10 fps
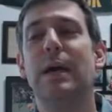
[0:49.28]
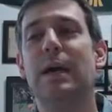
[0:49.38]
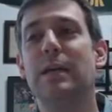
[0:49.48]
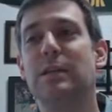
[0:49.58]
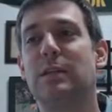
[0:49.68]

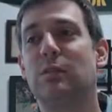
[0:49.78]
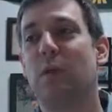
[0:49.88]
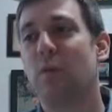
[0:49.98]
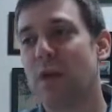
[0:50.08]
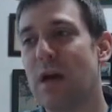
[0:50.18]
is
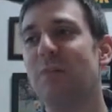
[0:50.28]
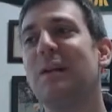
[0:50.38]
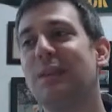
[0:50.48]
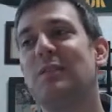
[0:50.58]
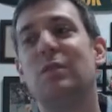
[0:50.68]
when we're
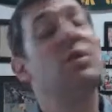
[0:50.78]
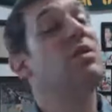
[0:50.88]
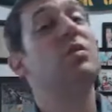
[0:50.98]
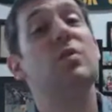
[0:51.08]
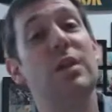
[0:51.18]
coming to a
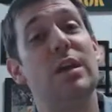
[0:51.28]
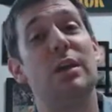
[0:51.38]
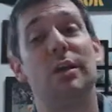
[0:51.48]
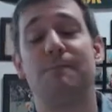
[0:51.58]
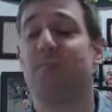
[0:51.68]
new
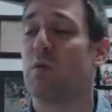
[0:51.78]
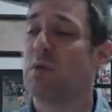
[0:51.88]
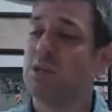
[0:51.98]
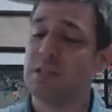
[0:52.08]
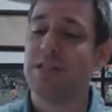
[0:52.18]
year,
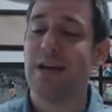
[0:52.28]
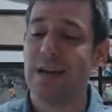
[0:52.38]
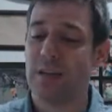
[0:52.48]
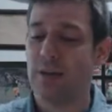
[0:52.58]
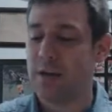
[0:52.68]
we just
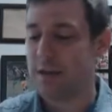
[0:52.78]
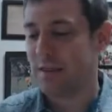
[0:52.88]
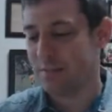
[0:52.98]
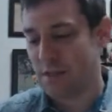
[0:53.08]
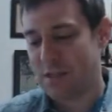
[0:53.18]
kind of look at
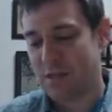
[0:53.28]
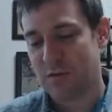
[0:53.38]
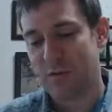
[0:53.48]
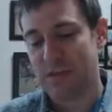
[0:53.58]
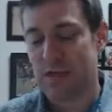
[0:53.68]
the budget
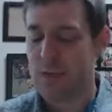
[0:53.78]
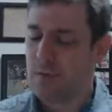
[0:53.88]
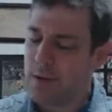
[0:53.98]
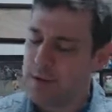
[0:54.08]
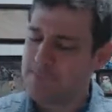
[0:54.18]
and we say,
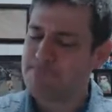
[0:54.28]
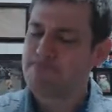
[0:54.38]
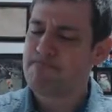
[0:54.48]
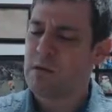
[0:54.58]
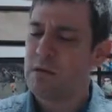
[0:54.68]
well,
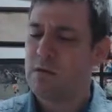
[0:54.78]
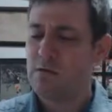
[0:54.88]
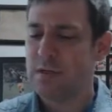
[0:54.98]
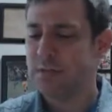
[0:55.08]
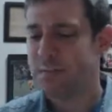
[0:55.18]

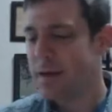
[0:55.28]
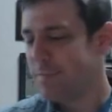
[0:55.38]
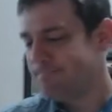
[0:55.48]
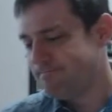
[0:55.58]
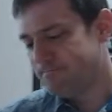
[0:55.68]
we
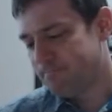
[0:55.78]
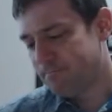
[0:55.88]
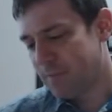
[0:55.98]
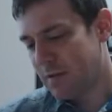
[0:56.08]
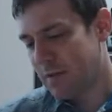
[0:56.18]
spent
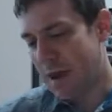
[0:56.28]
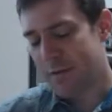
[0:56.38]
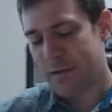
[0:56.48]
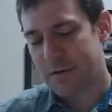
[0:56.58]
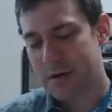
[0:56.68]

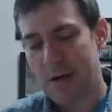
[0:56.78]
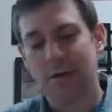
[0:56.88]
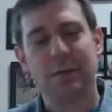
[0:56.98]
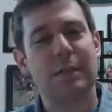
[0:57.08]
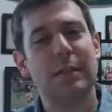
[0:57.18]

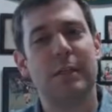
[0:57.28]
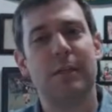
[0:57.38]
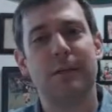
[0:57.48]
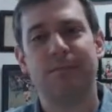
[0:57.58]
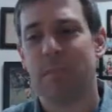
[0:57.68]
$500
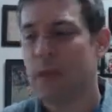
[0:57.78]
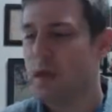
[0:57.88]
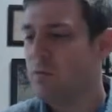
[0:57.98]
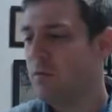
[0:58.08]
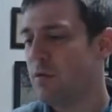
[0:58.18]
here.
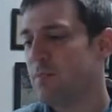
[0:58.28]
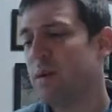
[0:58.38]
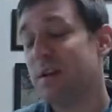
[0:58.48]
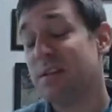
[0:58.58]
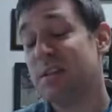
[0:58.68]
We were
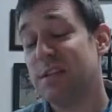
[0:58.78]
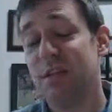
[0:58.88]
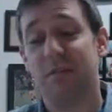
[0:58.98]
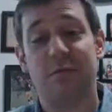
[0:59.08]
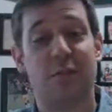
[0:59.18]

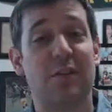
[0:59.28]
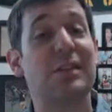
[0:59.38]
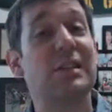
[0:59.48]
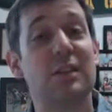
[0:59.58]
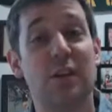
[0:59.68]
budgeted for
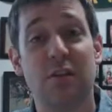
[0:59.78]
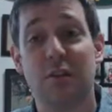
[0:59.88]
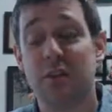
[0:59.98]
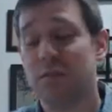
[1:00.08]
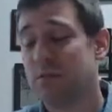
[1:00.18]

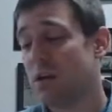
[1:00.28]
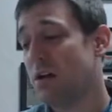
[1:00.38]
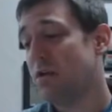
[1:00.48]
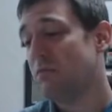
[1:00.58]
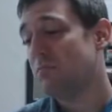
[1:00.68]
$600,
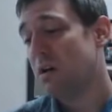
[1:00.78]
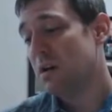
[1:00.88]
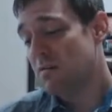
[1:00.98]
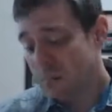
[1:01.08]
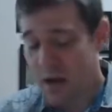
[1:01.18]
so
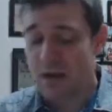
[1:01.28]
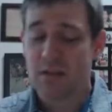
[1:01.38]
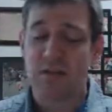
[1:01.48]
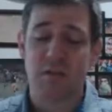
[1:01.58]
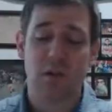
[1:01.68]
well,
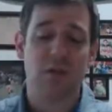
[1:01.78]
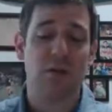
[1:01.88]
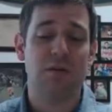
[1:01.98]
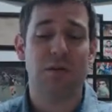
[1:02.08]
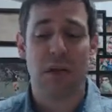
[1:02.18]
that's about
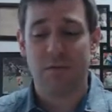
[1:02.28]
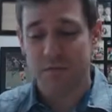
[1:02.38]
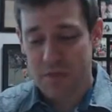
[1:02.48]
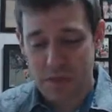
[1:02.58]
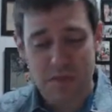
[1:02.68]
close enough.
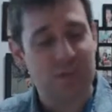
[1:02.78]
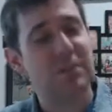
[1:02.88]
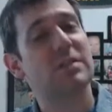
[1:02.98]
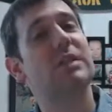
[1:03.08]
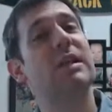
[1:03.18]
Let's
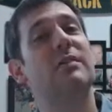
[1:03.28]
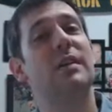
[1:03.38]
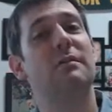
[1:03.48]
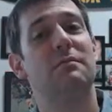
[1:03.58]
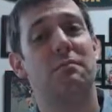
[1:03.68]
just leave
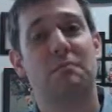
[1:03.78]
it